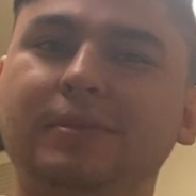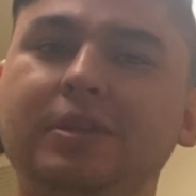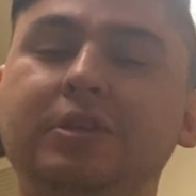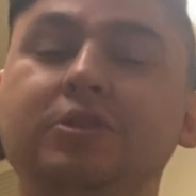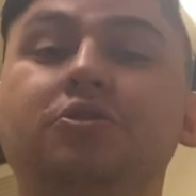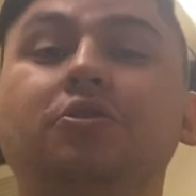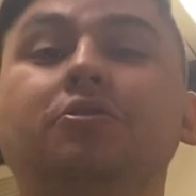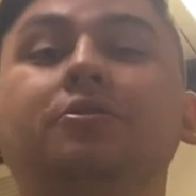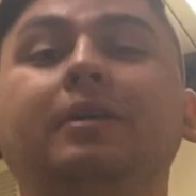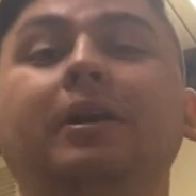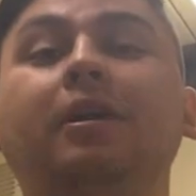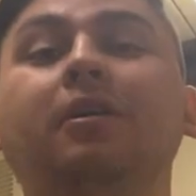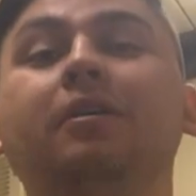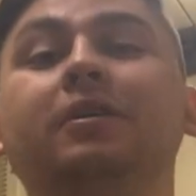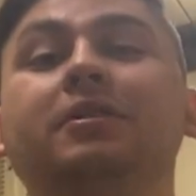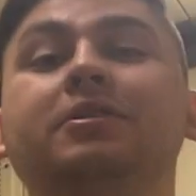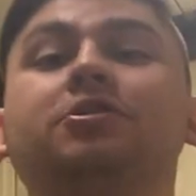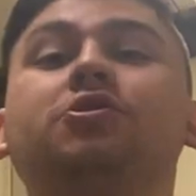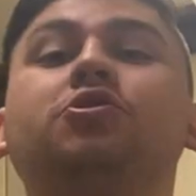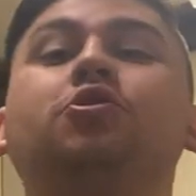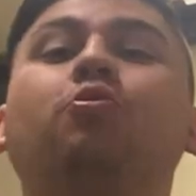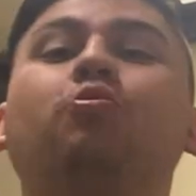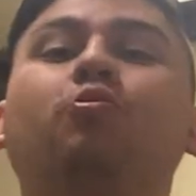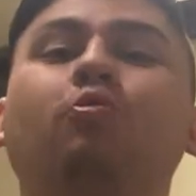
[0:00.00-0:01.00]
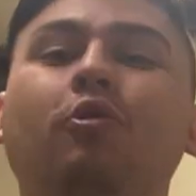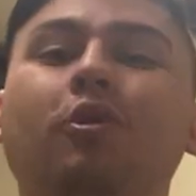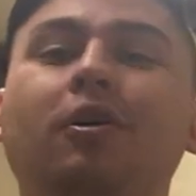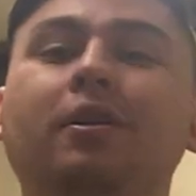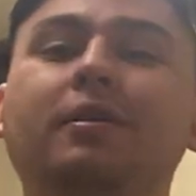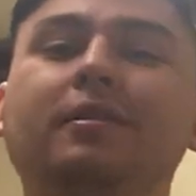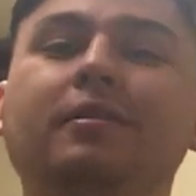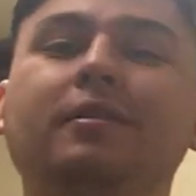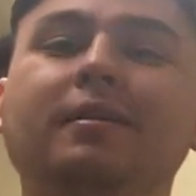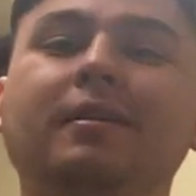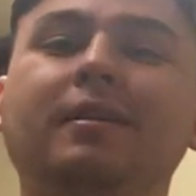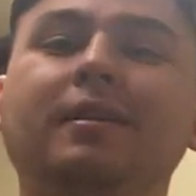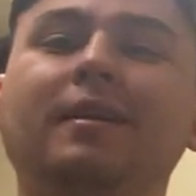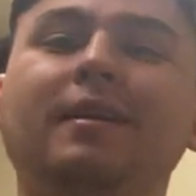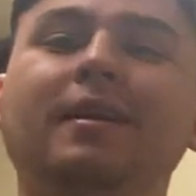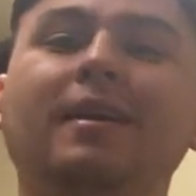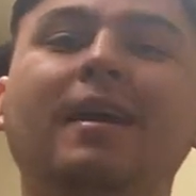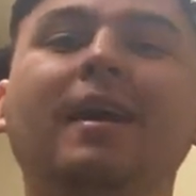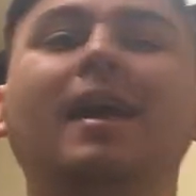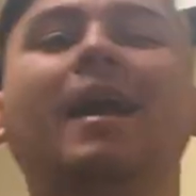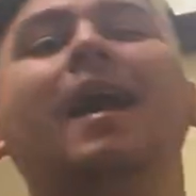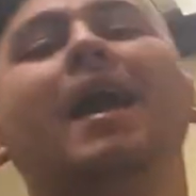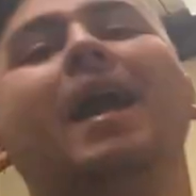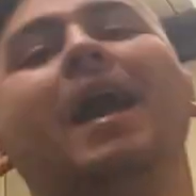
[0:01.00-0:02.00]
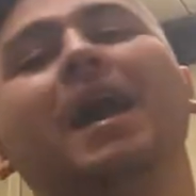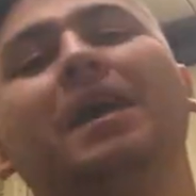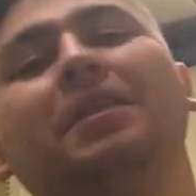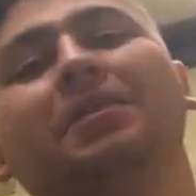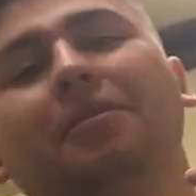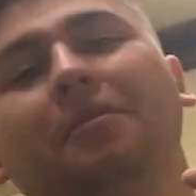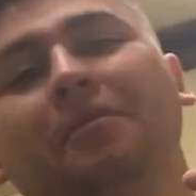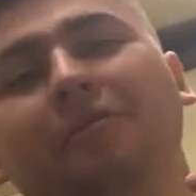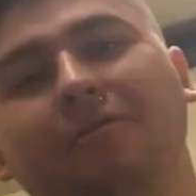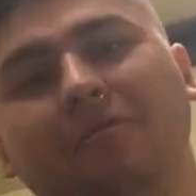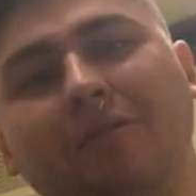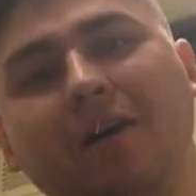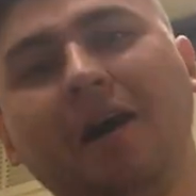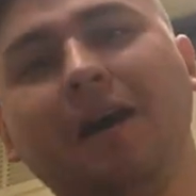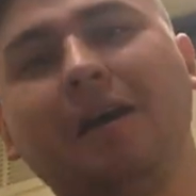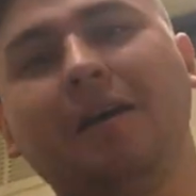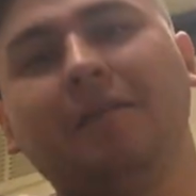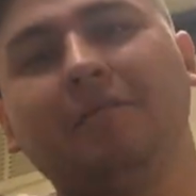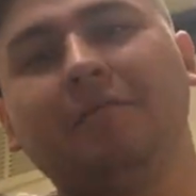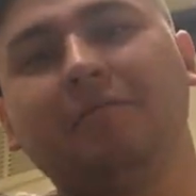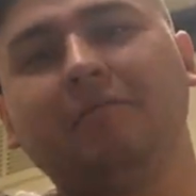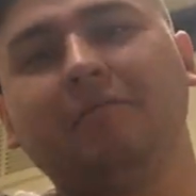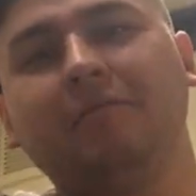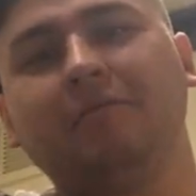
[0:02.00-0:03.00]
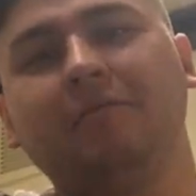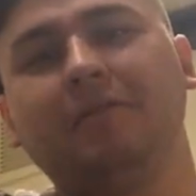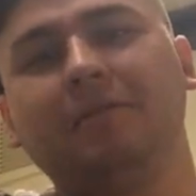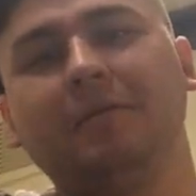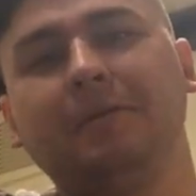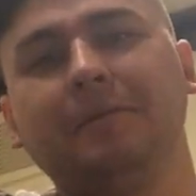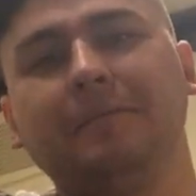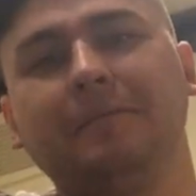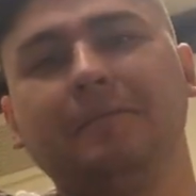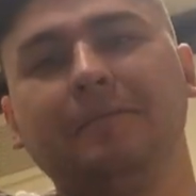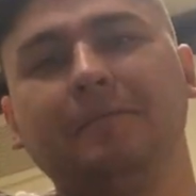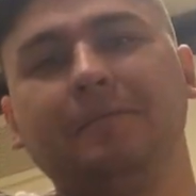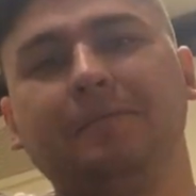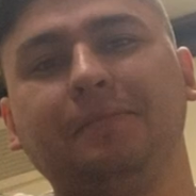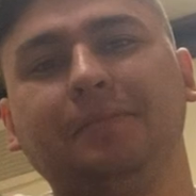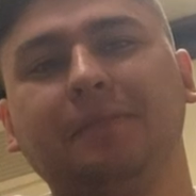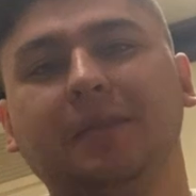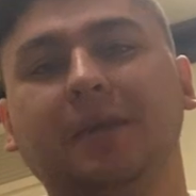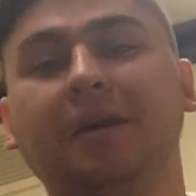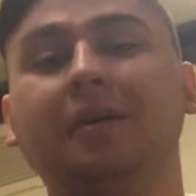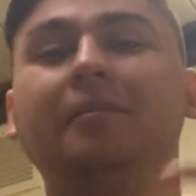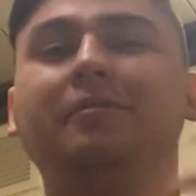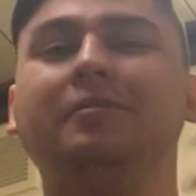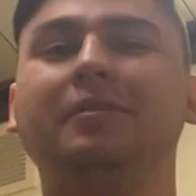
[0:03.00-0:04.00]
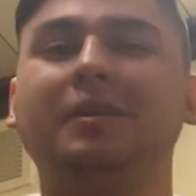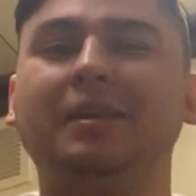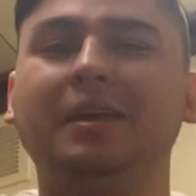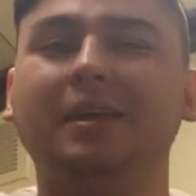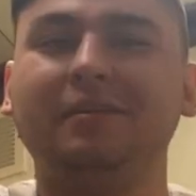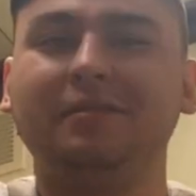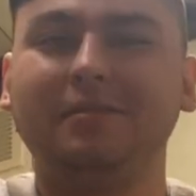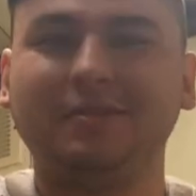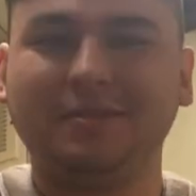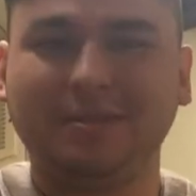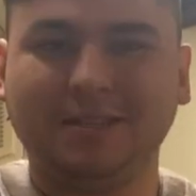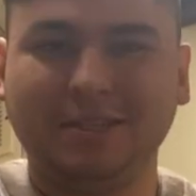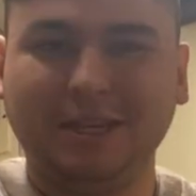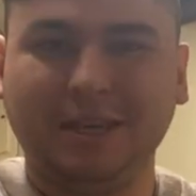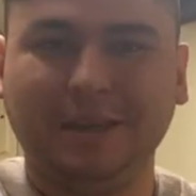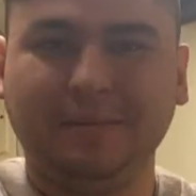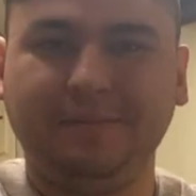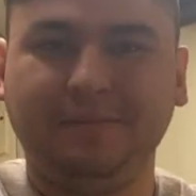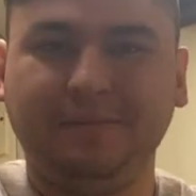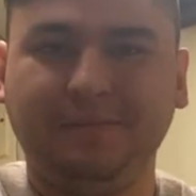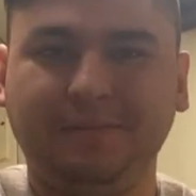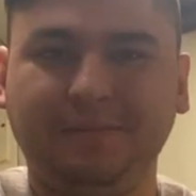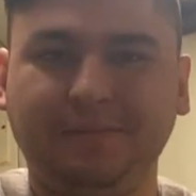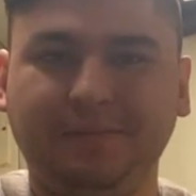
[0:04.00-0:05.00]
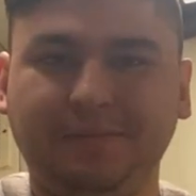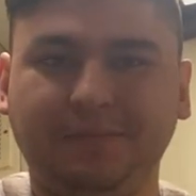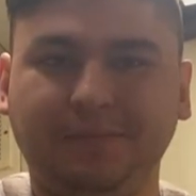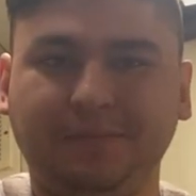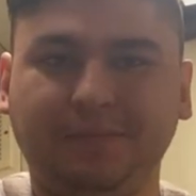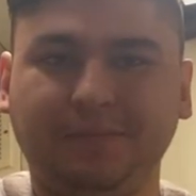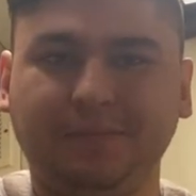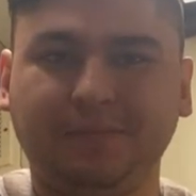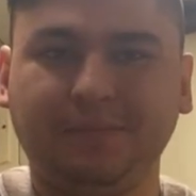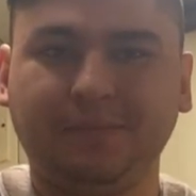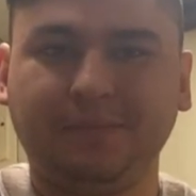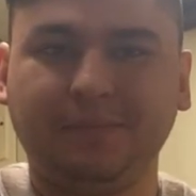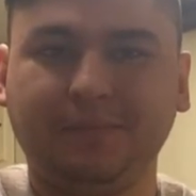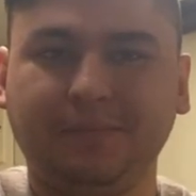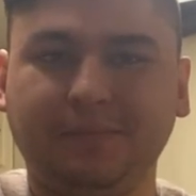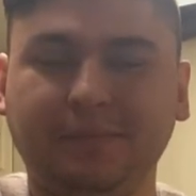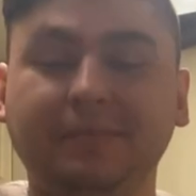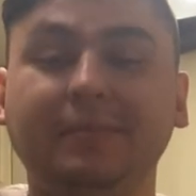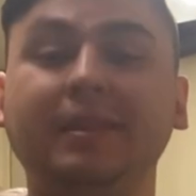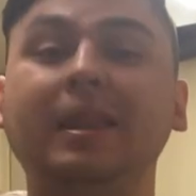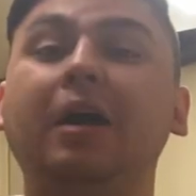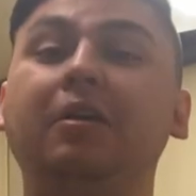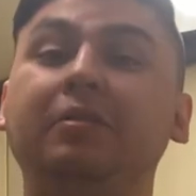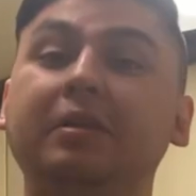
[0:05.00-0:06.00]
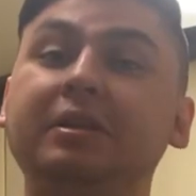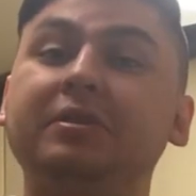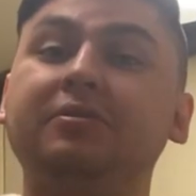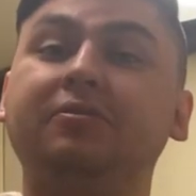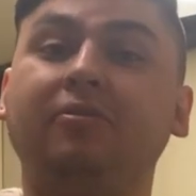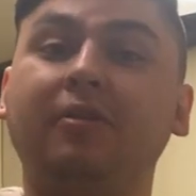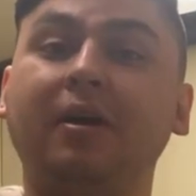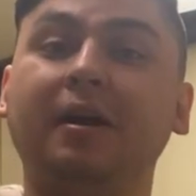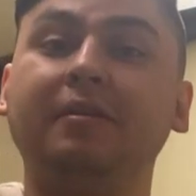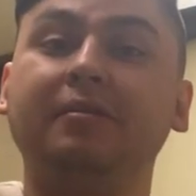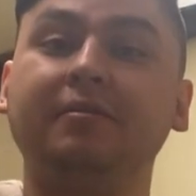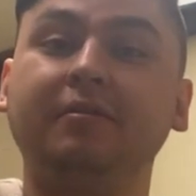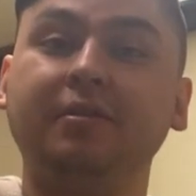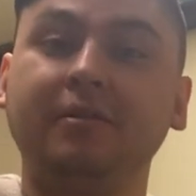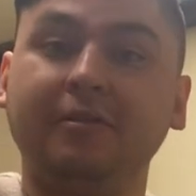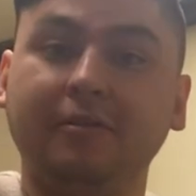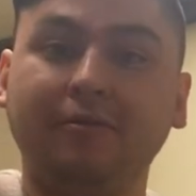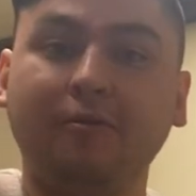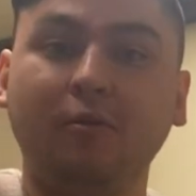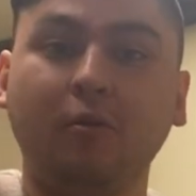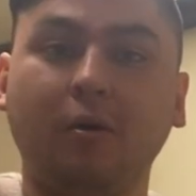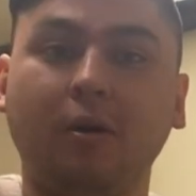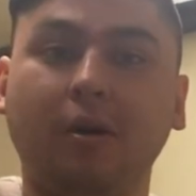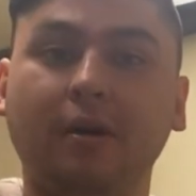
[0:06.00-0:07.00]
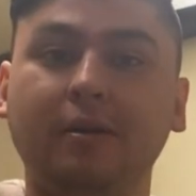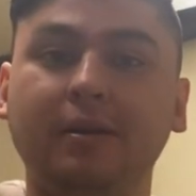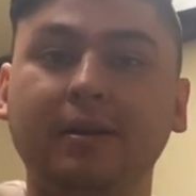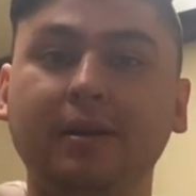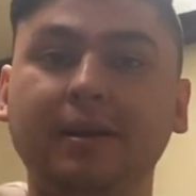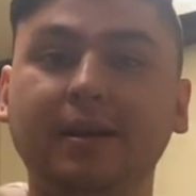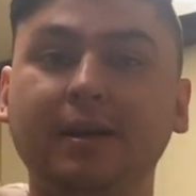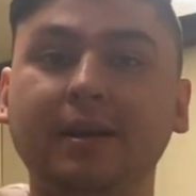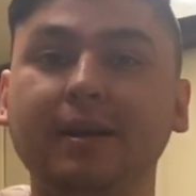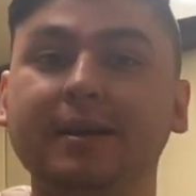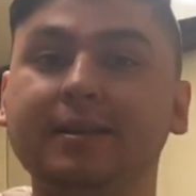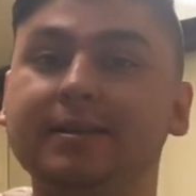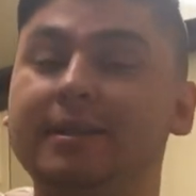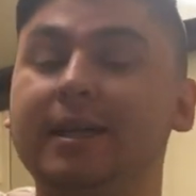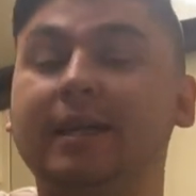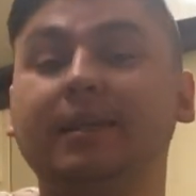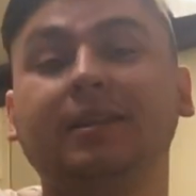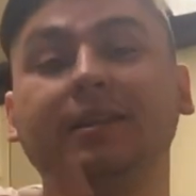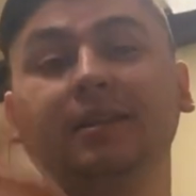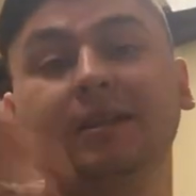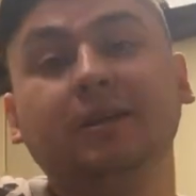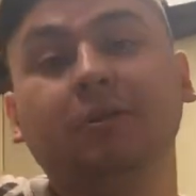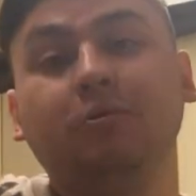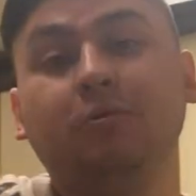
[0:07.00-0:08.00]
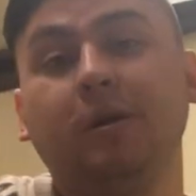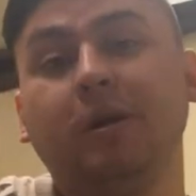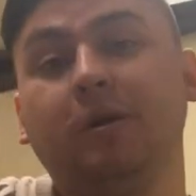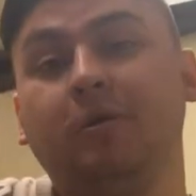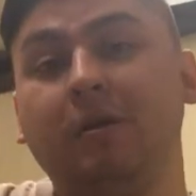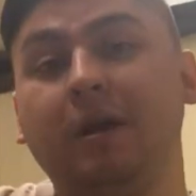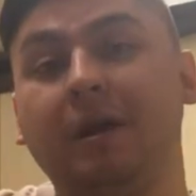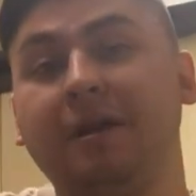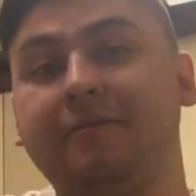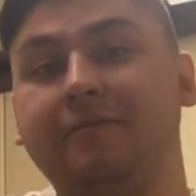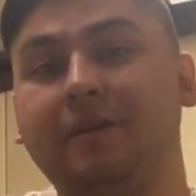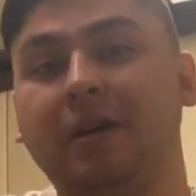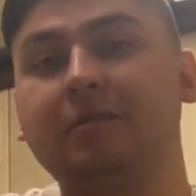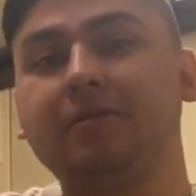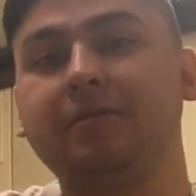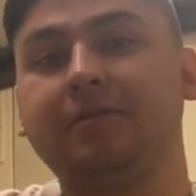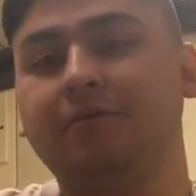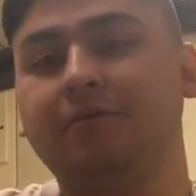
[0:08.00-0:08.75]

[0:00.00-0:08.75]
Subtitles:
So there is the 1 and the 5 of the key of C. Now let's find the 4. Technically, we already found the